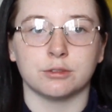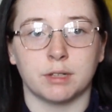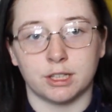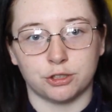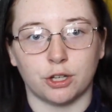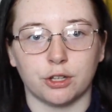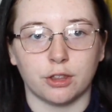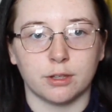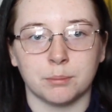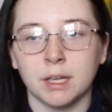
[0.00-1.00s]
when I show you
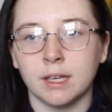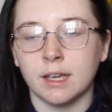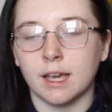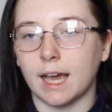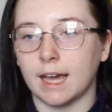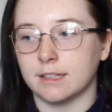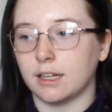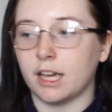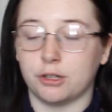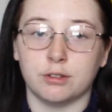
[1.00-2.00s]
them. And
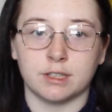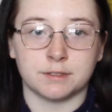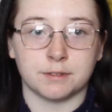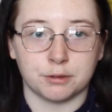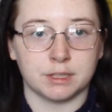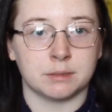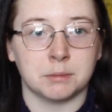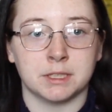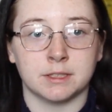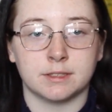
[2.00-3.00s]
I got this for
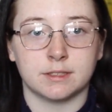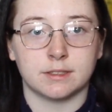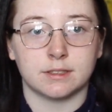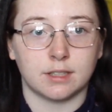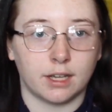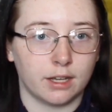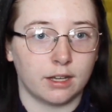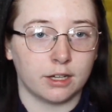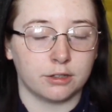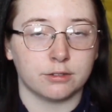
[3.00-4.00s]
Christmas.
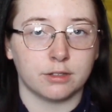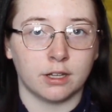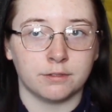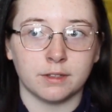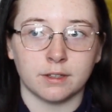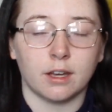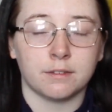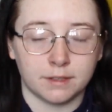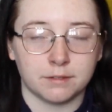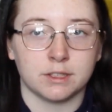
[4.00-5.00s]
I got A
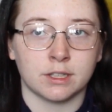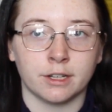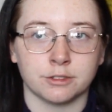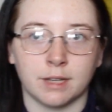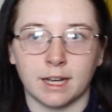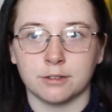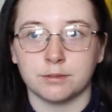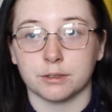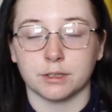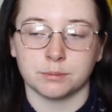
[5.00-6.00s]
Fever You Can't Sweat Out
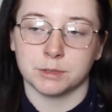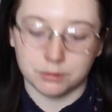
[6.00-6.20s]
for Christmas